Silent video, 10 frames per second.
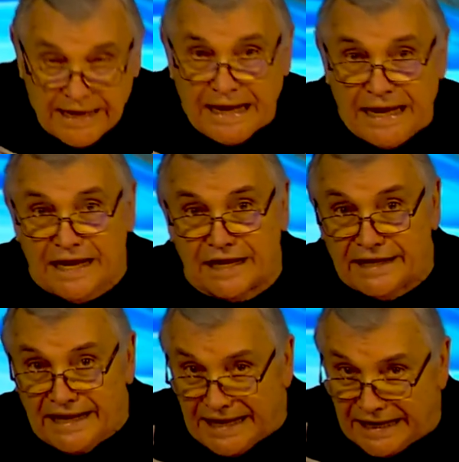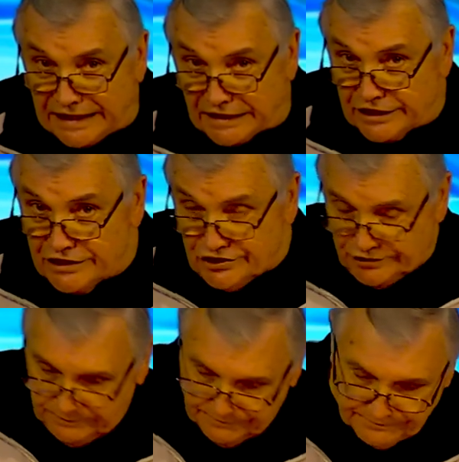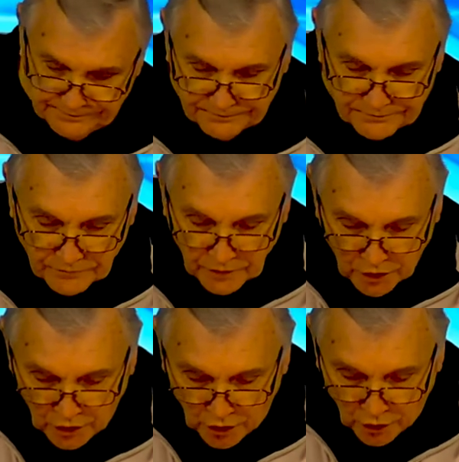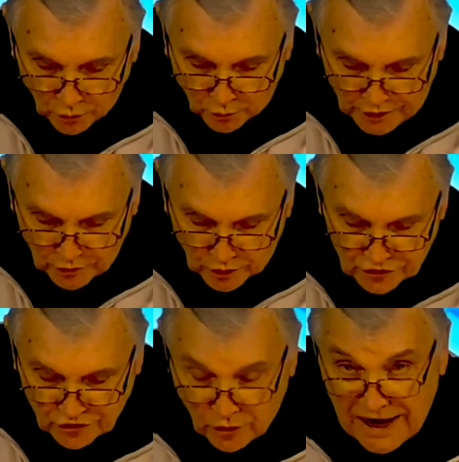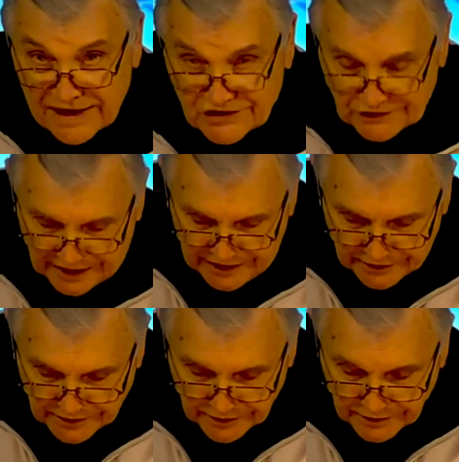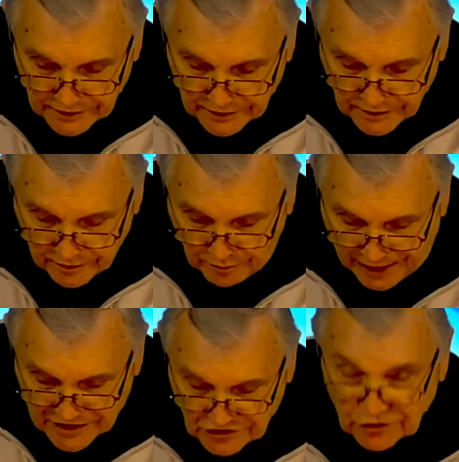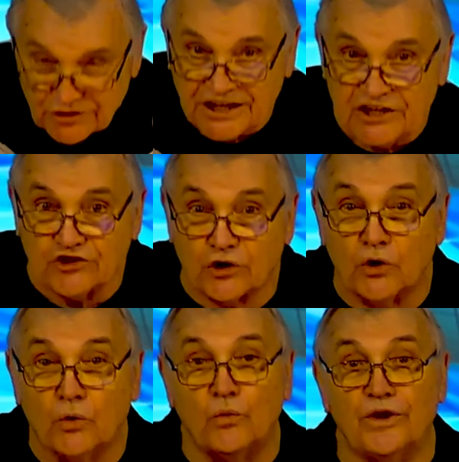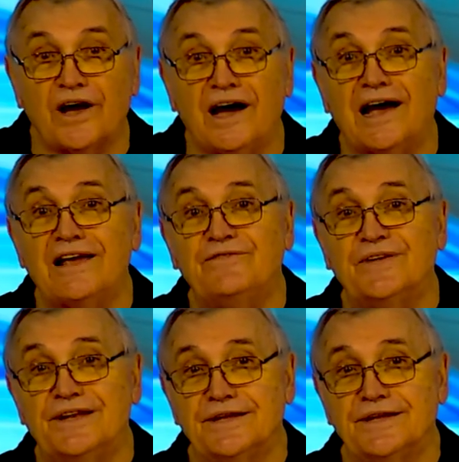In English, we would translate pastor teacher with a hyphen.